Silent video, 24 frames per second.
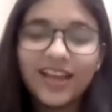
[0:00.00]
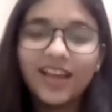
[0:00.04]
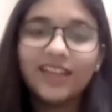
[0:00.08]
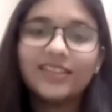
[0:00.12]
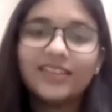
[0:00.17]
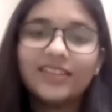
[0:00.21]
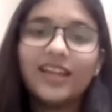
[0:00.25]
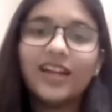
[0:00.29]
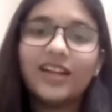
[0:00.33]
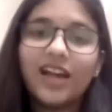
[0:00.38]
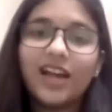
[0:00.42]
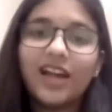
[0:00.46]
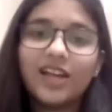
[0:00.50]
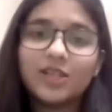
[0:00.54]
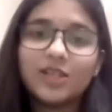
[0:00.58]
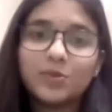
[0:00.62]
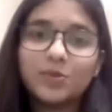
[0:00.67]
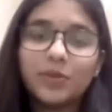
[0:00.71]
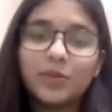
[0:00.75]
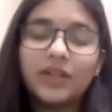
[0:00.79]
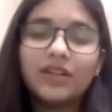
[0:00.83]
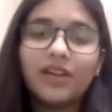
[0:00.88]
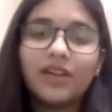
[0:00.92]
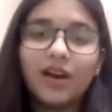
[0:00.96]
that has
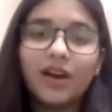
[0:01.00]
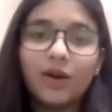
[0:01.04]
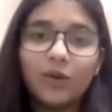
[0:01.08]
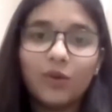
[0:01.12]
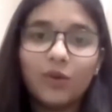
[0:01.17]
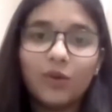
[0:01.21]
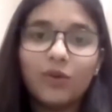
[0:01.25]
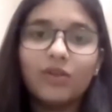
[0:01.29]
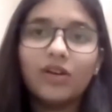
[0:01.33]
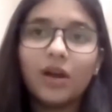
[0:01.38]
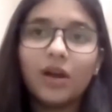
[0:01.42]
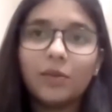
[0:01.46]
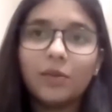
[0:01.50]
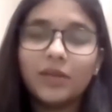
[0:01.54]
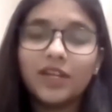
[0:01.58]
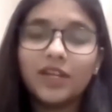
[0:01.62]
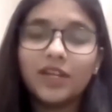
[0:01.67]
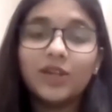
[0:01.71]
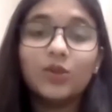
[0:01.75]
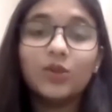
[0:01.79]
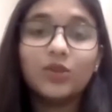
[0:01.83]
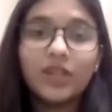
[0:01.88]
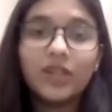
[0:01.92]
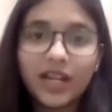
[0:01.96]
been now coming
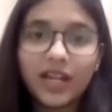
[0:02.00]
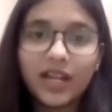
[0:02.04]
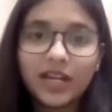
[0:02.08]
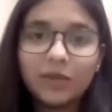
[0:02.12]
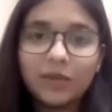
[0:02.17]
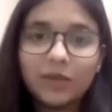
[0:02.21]
into the light,